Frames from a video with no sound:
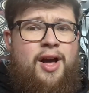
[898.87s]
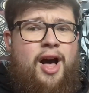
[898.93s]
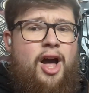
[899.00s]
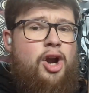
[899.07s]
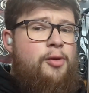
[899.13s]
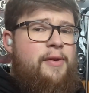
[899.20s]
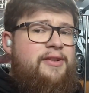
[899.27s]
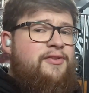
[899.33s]
I
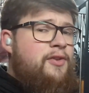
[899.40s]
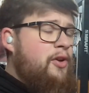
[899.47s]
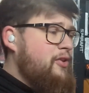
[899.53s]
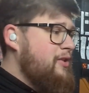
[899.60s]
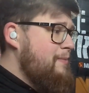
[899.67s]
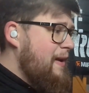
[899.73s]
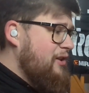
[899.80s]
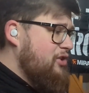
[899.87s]
almost forgot
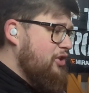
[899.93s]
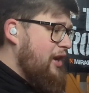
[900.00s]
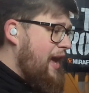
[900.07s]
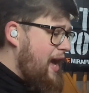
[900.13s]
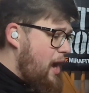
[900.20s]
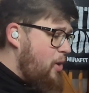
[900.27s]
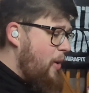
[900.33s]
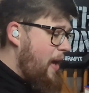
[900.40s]
to mention
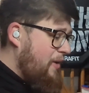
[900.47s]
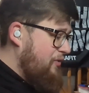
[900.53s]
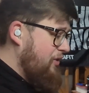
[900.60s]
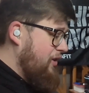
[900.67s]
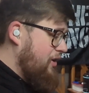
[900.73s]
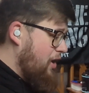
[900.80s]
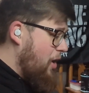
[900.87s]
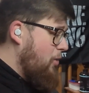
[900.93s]
how
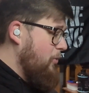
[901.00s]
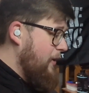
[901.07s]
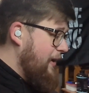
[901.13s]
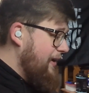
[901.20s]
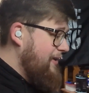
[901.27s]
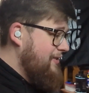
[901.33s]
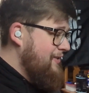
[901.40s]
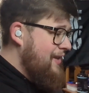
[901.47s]
effing cold it
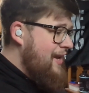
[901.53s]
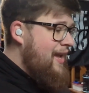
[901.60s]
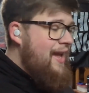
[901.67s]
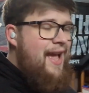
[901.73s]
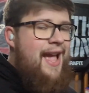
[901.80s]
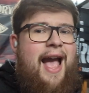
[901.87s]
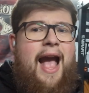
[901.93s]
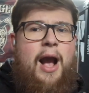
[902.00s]
is
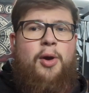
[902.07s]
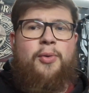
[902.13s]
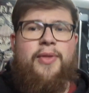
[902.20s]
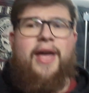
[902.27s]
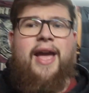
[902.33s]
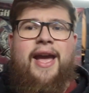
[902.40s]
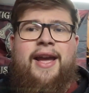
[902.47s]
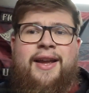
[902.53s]
out
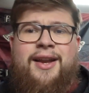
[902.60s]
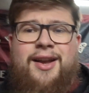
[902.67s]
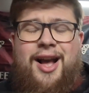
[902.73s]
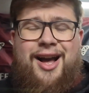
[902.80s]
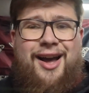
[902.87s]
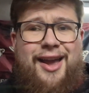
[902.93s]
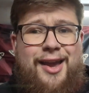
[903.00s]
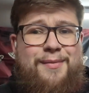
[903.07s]
there.
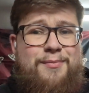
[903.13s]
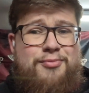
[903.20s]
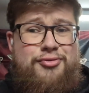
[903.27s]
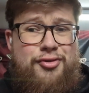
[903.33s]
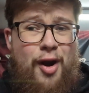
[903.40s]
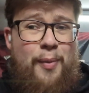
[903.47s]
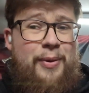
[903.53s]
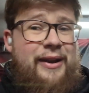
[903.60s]
I am
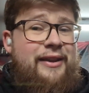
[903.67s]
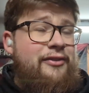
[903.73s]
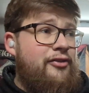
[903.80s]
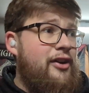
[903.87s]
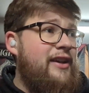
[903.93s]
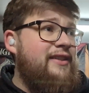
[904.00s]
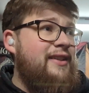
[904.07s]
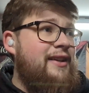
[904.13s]
properly
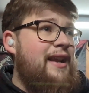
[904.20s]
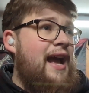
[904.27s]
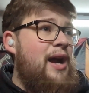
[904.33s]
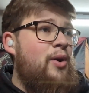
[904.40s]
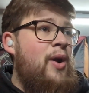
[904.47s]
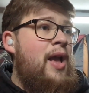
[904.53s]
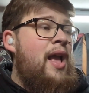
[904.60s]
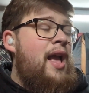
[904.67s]
freezing
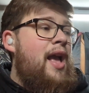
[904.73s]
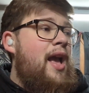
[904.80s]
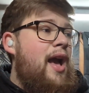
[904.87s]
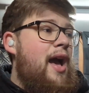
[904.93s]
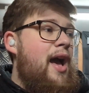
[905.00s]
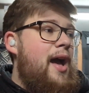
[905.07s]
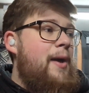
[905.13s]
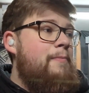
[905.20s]
now.
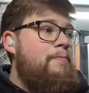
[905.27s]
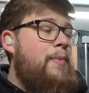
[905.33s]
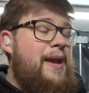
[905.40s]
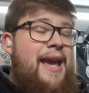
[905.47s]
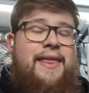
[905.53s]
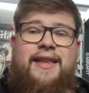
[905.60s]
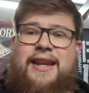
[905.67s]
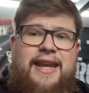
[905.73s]
But
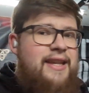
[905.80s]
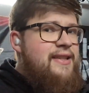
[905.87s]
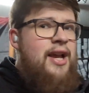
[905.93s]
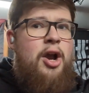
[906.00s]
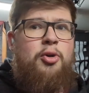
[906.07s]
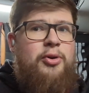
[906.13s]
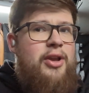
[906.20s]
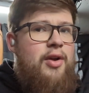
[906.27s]
yeah, the knee's
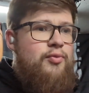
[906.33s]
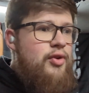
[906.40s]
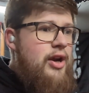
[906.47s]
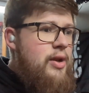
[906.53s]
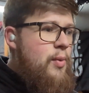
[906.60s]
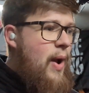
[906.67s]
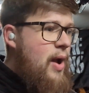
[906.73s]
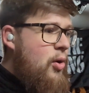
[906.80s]
holding up
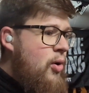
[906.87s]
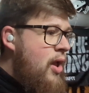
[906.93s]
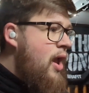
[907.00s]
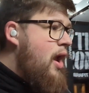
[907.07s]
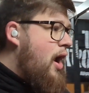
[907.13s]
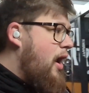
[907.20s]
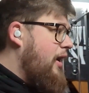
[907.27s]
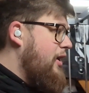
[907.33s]
really well.
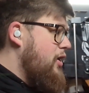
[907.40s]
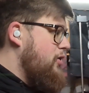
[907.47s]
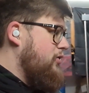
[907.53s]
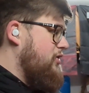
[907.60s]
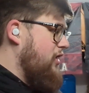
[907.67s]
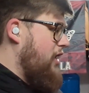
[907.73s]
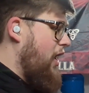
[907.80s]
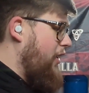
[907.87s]
I
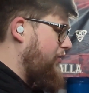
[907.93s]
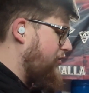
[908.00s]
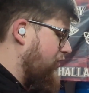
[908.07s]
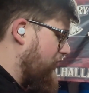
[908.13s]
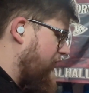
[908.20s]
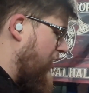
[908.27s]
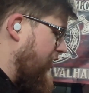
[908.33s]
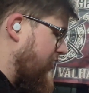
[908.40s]
used the cuff for the
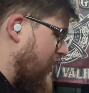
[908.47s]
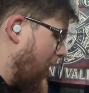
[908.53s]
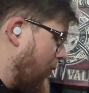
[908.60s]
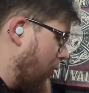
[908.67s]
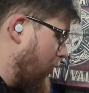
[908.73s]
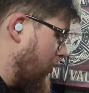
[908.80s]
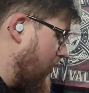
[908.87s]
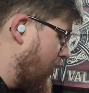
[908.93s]
first
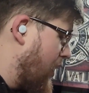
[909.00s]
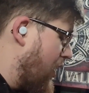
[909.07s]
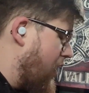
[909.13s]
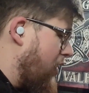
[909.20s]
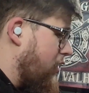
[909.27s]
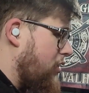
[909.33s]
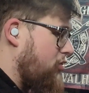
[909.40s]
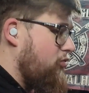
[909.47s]
couple
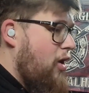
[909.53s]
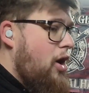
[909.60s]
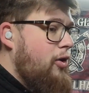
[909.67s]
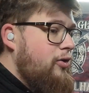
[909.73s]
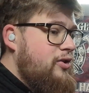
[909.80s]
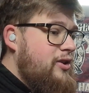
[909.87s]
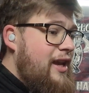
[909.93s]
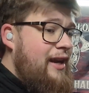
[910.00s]

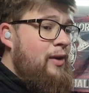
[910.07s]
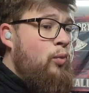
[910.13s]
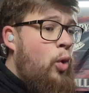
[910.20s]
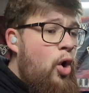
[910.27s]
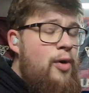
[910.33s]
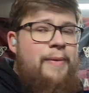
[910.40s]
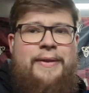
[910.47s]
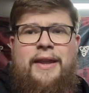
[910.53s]
throws to get it
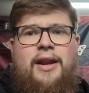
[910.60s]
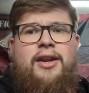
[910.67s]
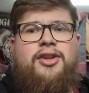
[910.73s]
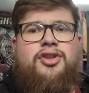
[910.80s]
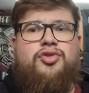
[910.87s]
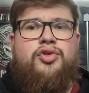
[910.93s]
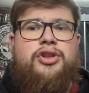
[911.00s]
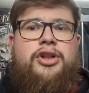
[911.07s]
warm, and then I
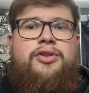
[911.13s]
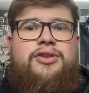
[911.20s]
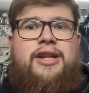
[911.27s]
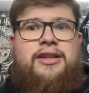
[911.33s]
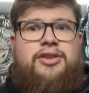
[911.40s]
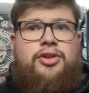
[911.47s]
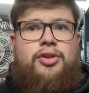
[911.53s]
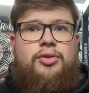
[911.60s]
just reduced
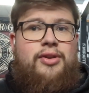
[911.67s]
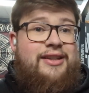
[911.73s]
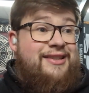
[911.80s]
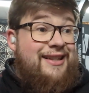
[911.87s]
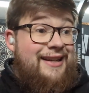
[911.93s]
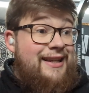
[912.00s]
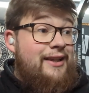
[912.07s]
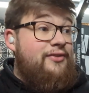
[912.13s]
it to the
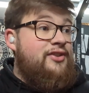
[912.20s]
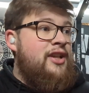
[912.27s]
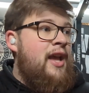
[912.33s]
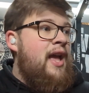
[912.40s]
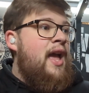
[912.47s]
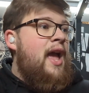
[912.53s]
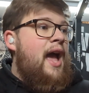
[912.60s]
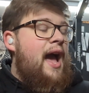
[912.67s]
sleeves,
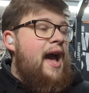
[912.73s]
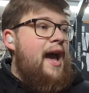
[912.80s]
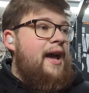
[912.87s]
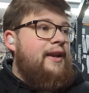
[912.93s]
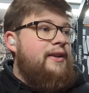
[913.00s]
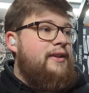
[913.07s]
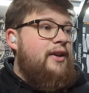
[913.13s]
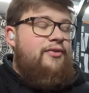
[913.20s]

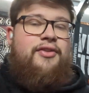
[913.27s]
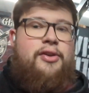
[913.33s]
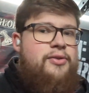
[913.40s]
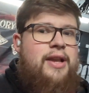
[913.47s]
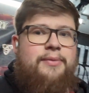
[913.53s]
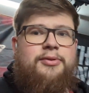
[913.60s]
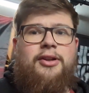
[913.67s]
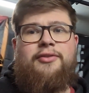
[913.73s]
and it feels
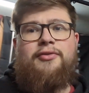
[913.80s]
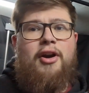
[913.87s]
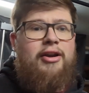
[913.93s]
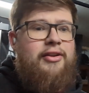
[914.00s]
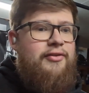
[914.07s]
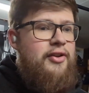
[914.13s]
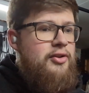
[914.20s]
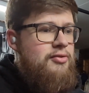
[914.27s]
absolutely fine.
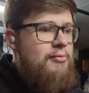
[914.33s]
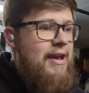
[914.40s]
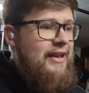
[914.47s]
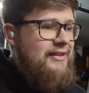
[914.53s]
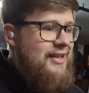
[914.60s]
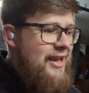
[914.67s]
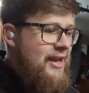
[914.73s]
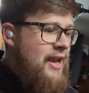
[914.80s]
It feels
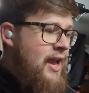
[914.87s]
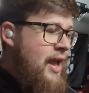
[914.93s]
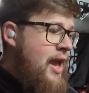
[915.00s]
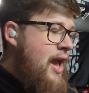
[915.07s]
amazing.